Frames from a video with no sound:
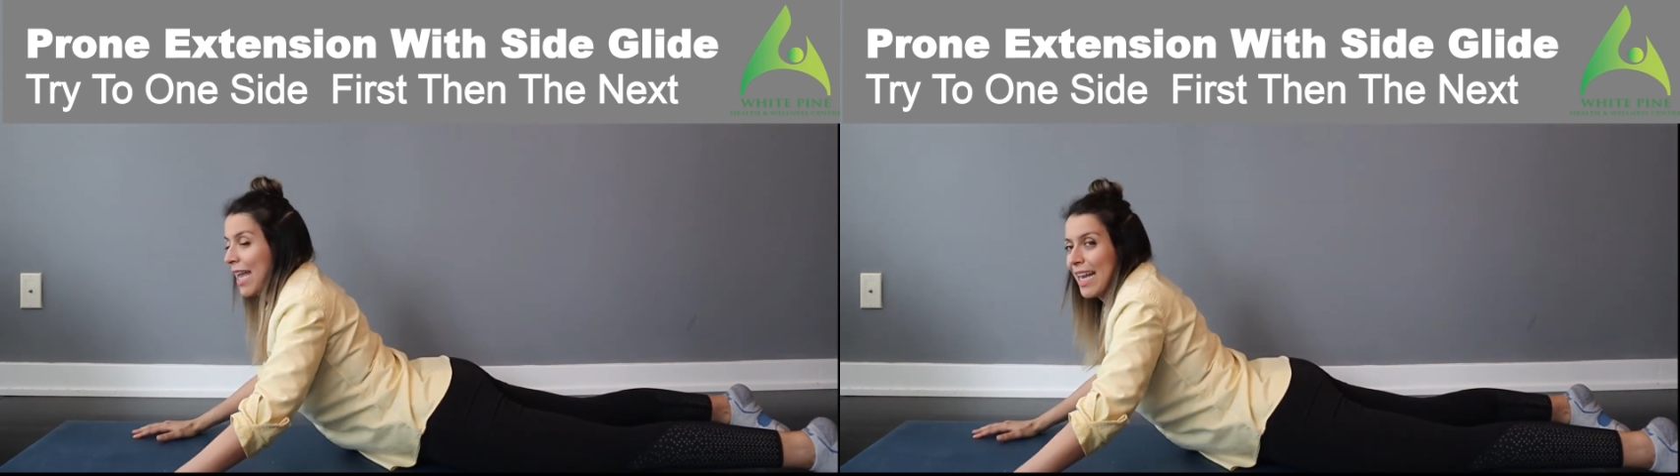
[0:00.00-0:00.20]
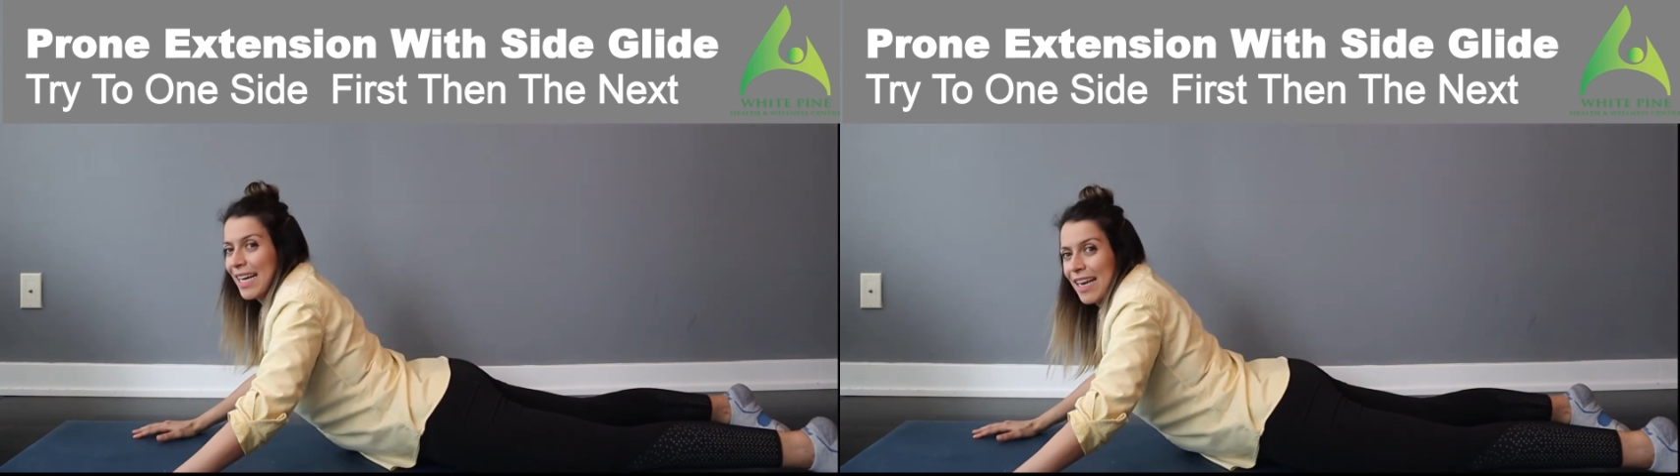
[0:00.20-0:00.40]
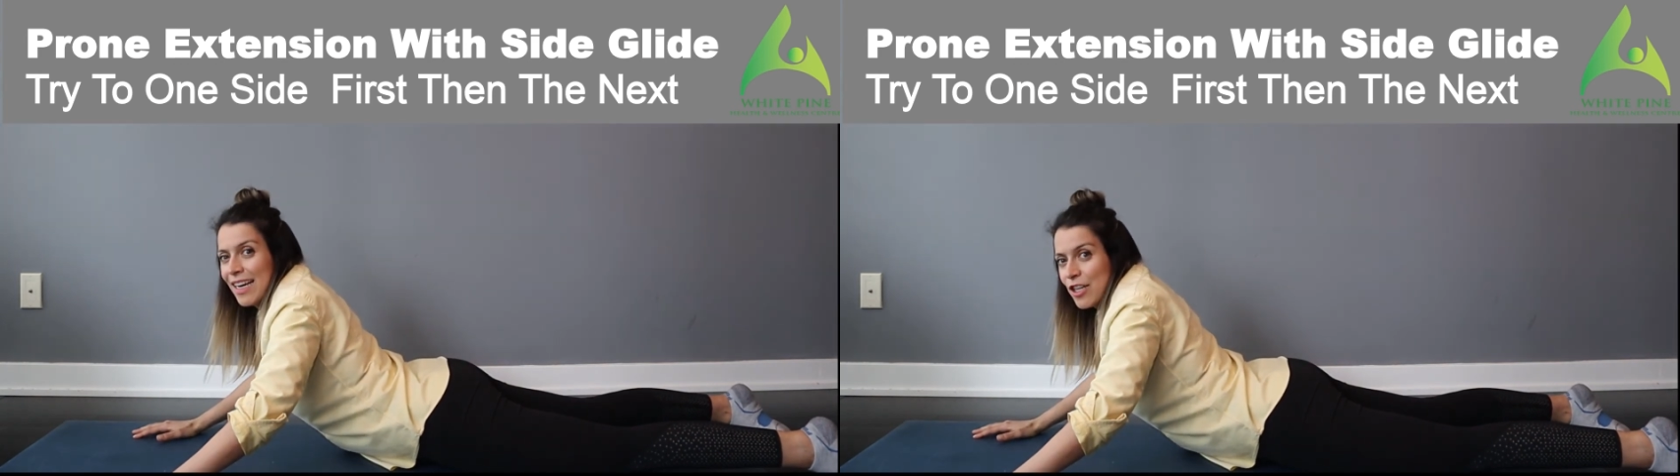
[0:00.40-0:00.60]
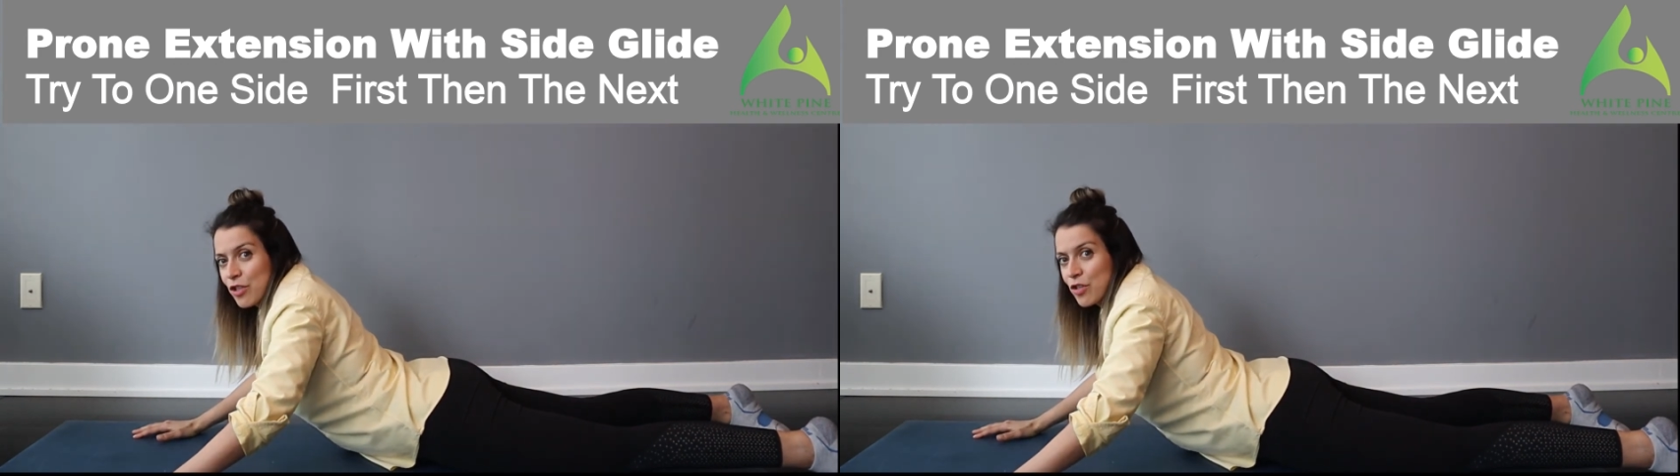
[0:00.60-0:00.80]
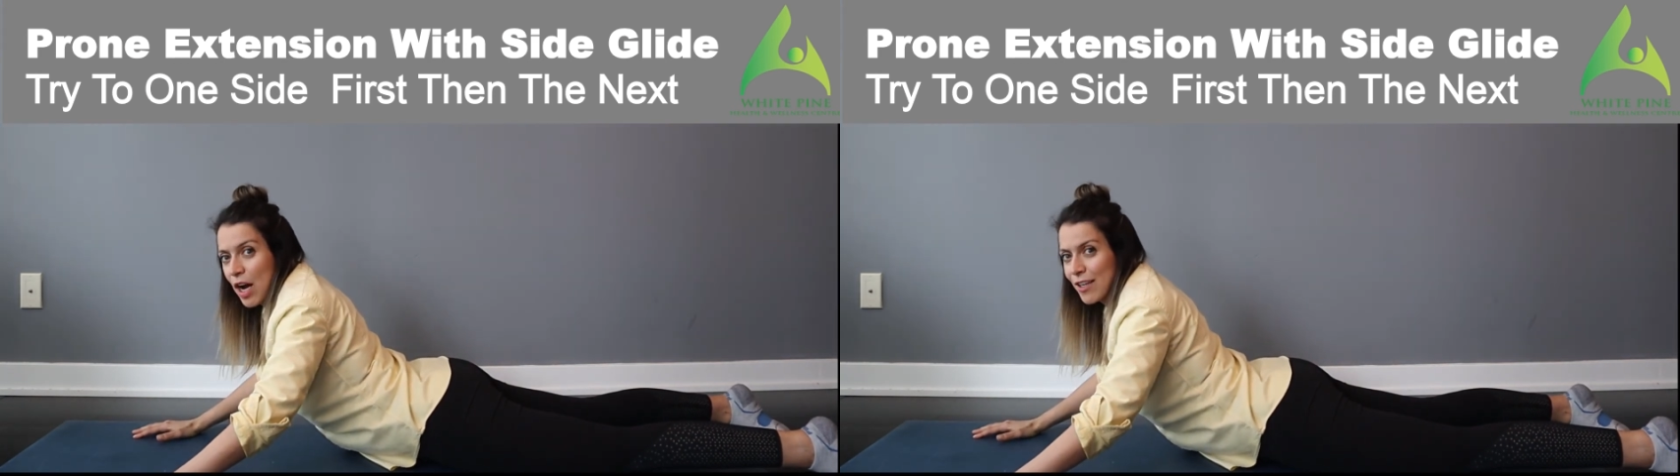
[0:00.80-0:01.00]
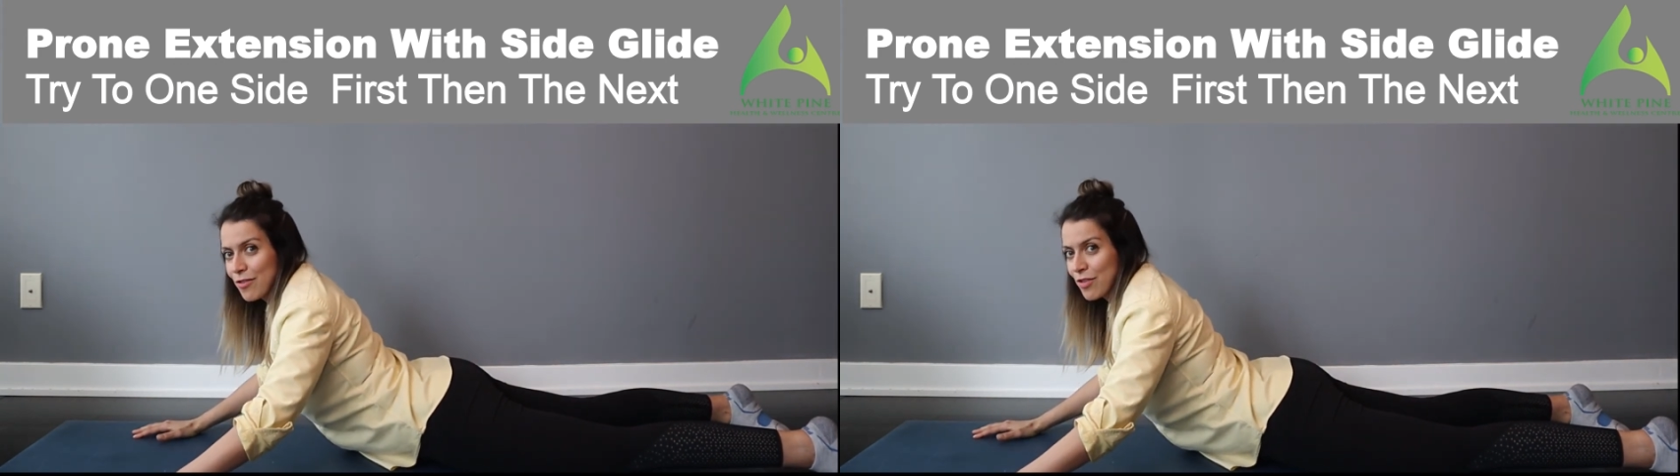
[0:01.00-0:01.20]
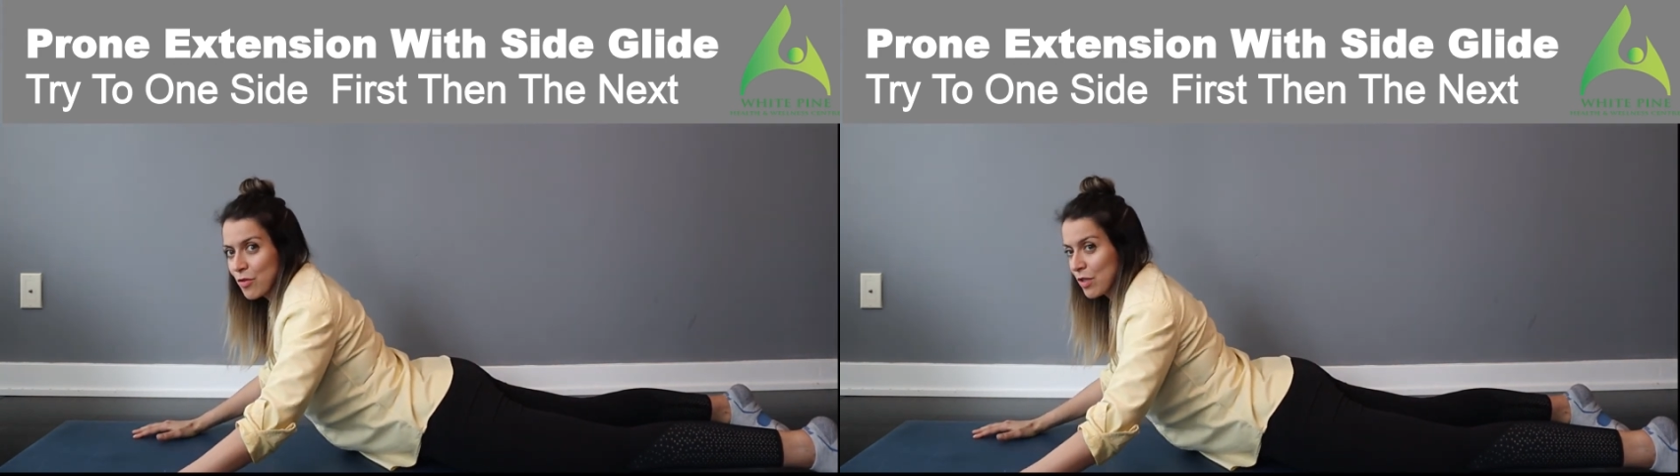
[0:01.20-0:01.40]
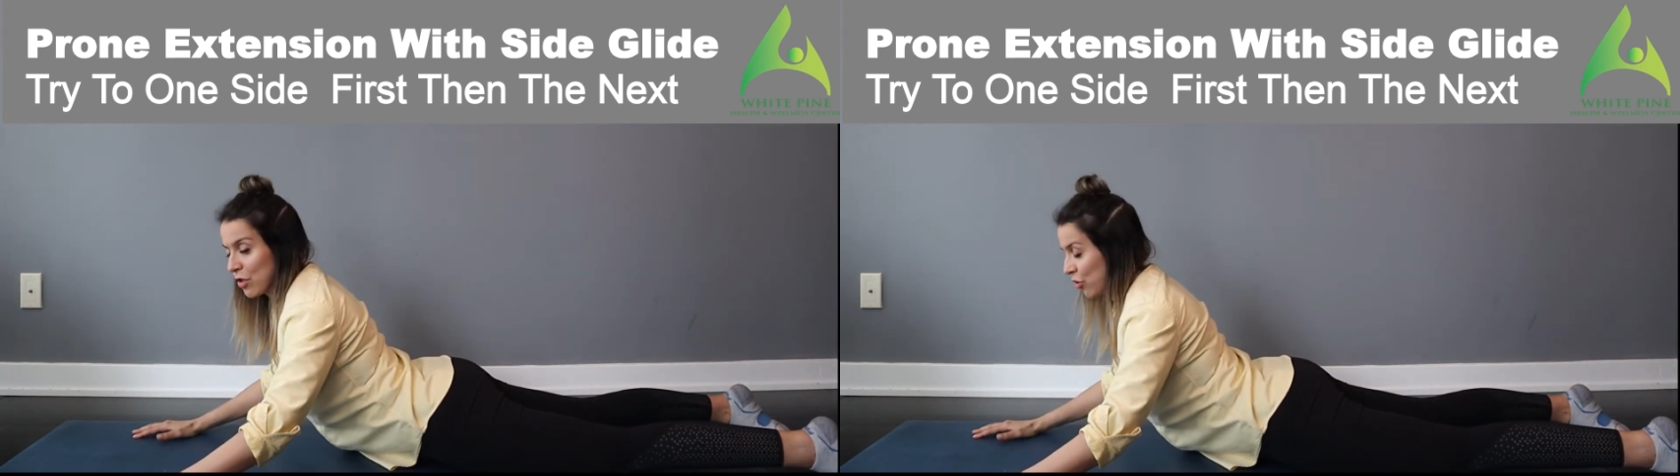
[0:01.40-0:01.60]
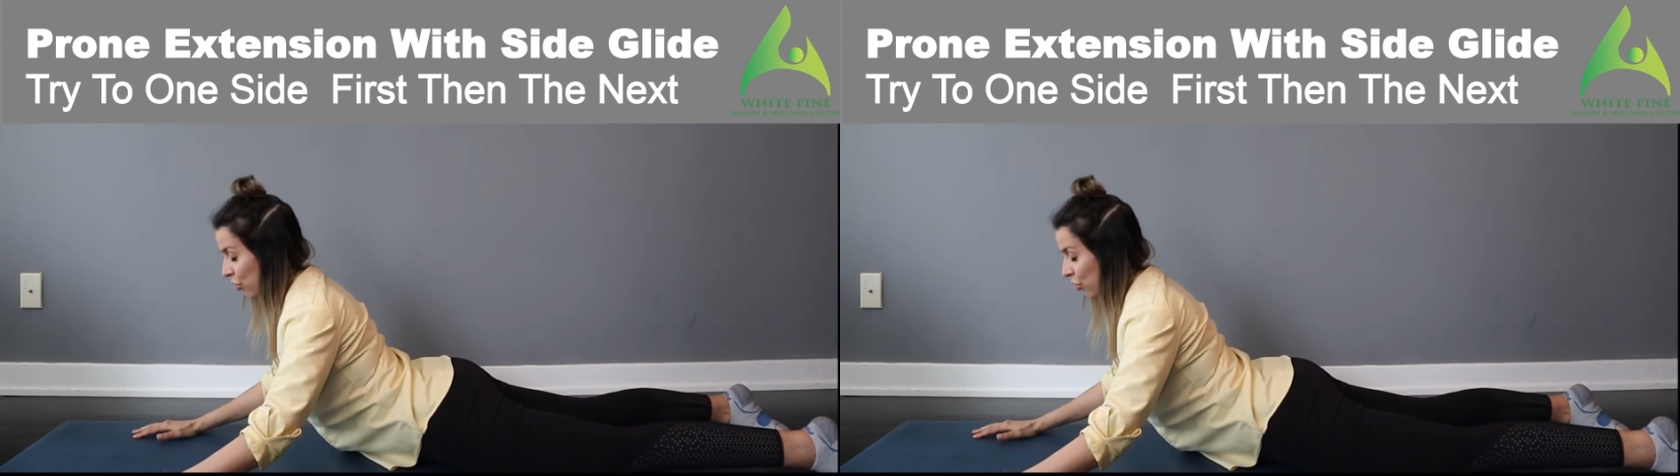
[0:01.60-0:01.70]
Again, try to squeeze your